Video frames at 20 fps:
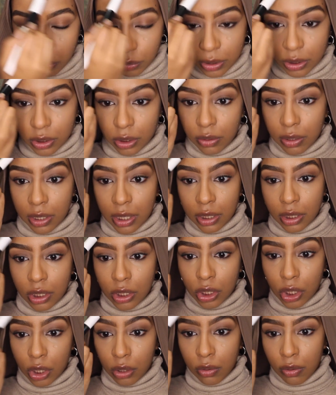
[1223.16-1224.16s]
are we doing?
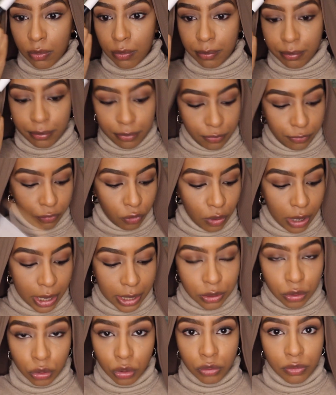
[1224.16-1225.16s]
You know,
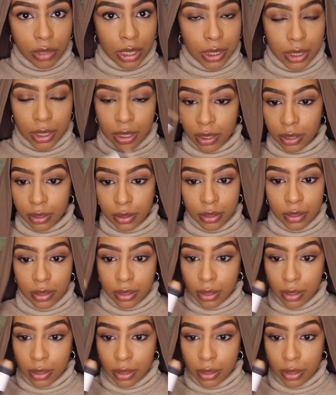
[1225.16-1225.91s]
forehead's already,